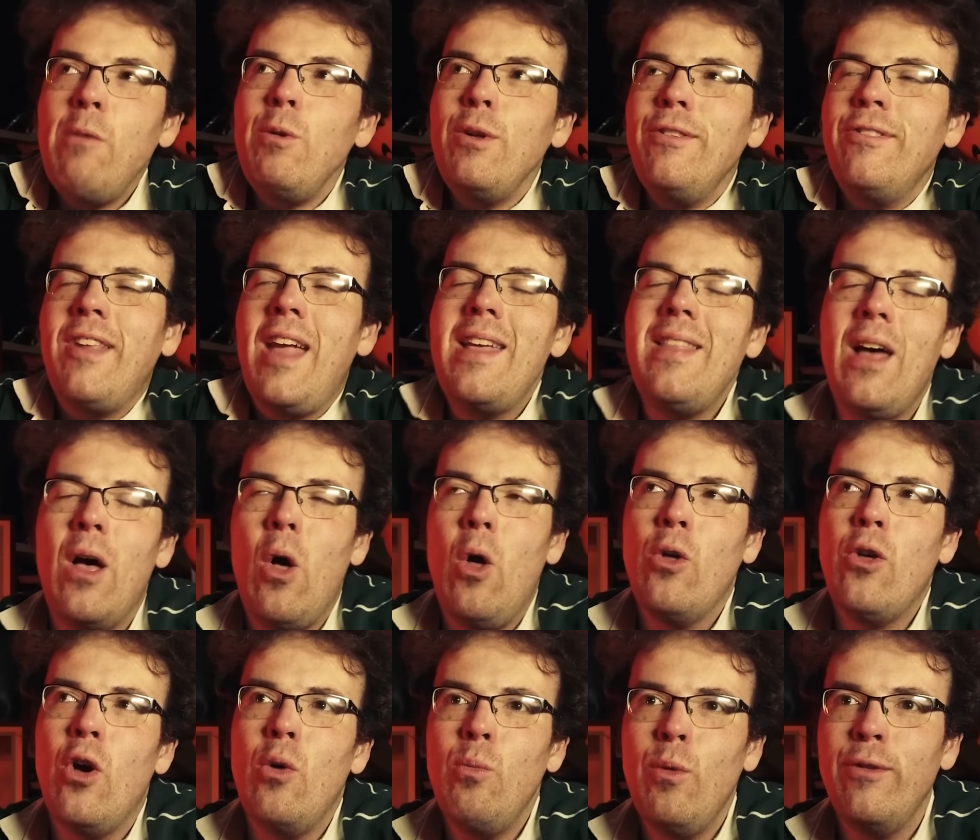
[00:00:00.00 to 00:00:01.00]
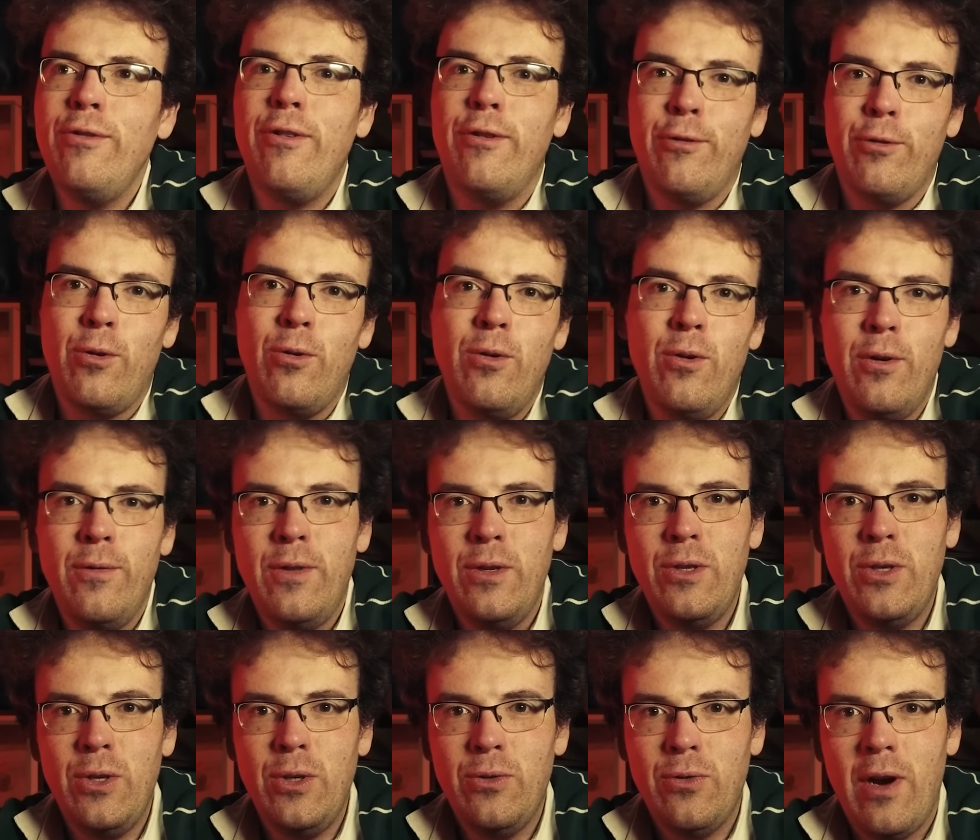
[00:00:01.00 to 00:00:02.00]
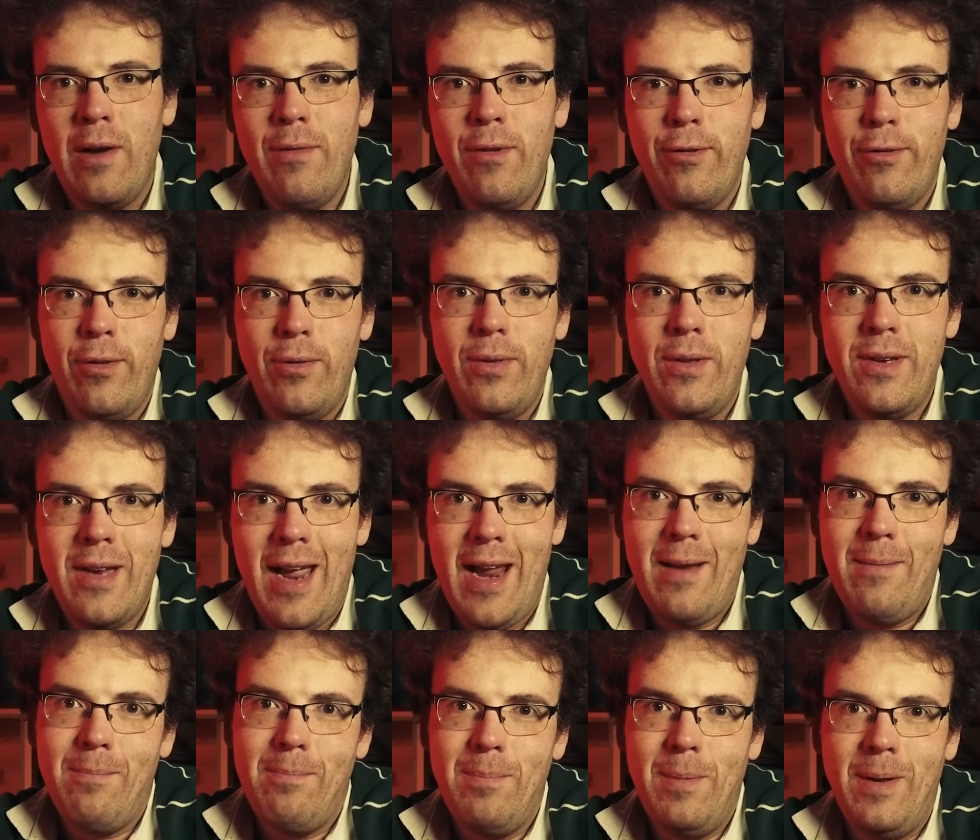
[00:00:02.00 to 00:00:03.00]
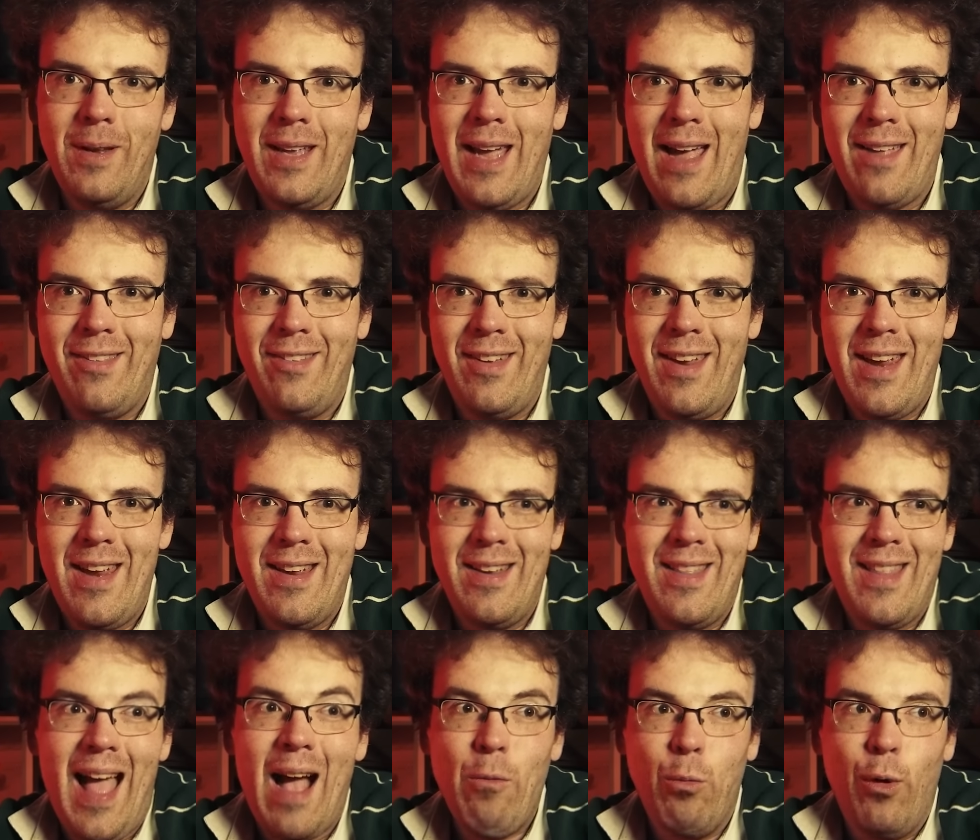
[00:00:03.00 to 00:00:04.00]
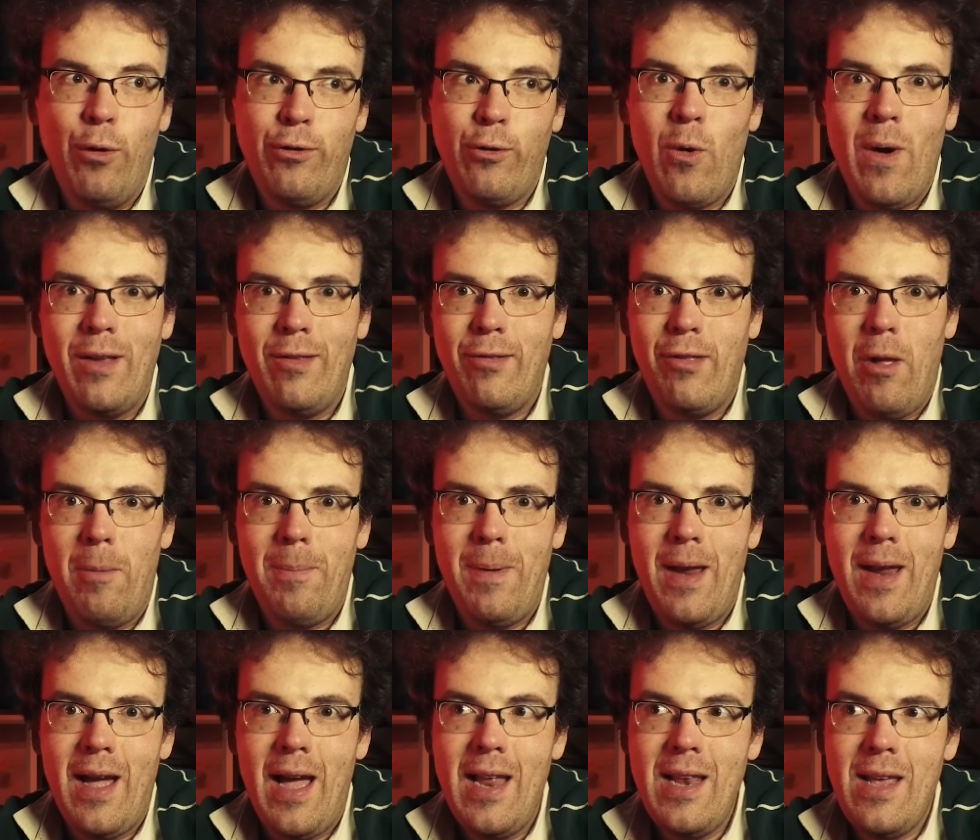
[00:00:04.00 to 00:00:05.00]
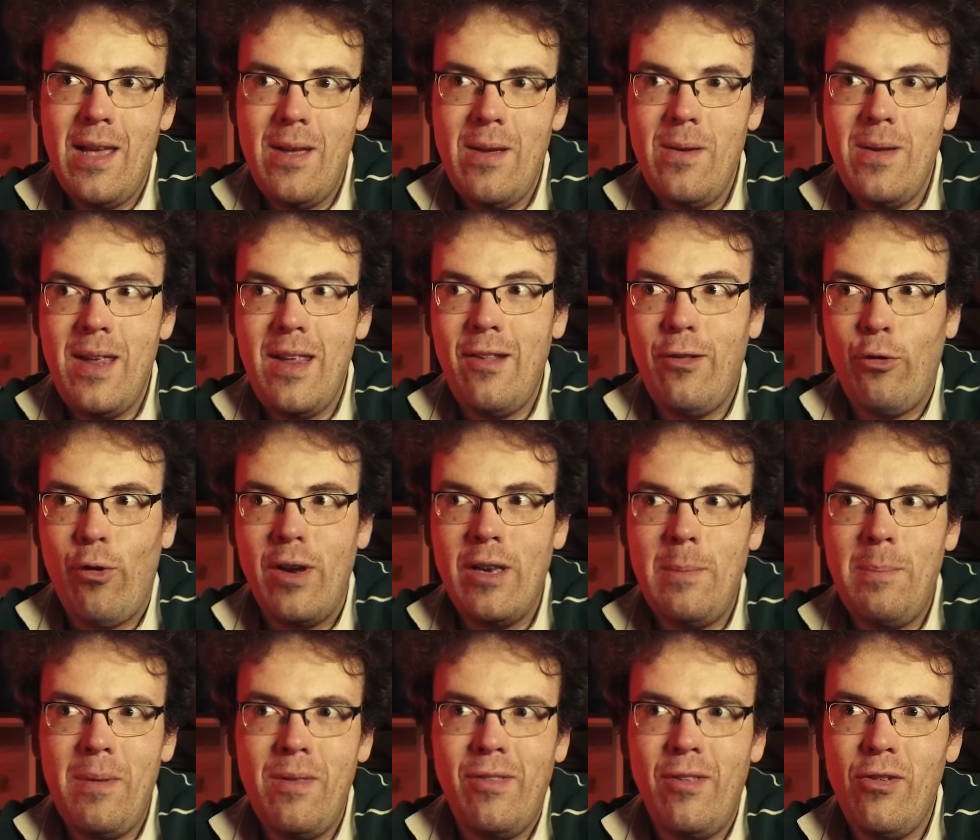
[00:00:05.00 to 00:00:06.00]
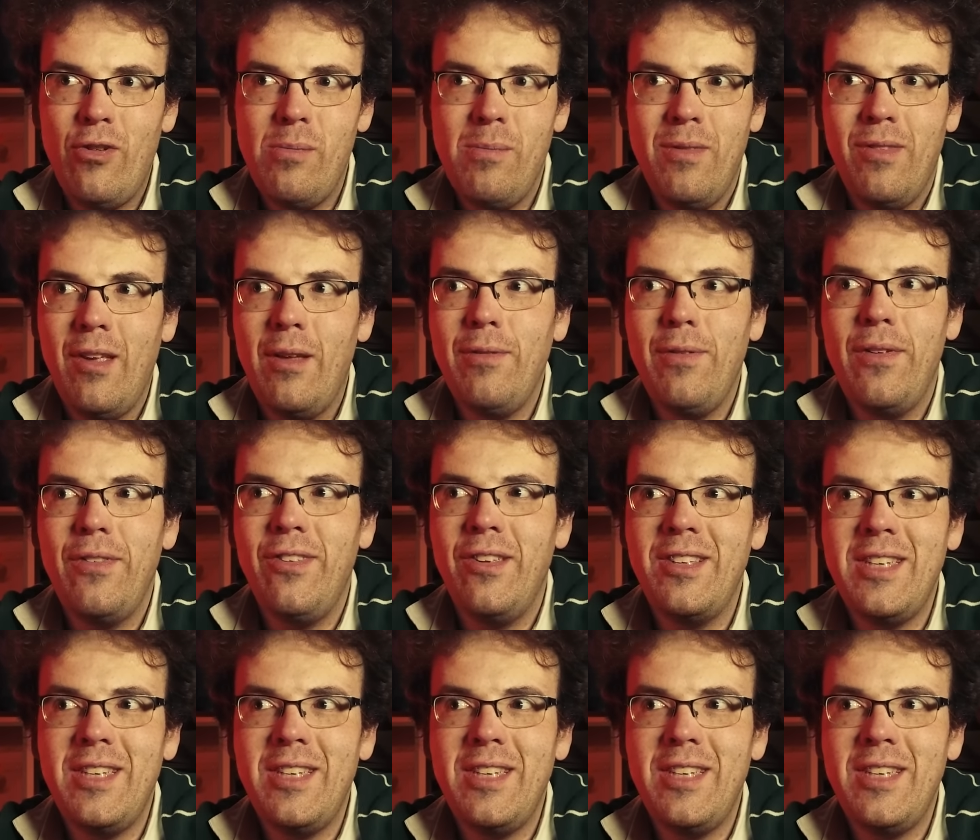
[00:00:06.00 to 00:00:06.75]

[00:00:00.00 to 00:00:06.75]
will say that Ocon was the stronger of the two drivers on the day, but Gasly, that was quite sloppy. I know he's trying to position himself as the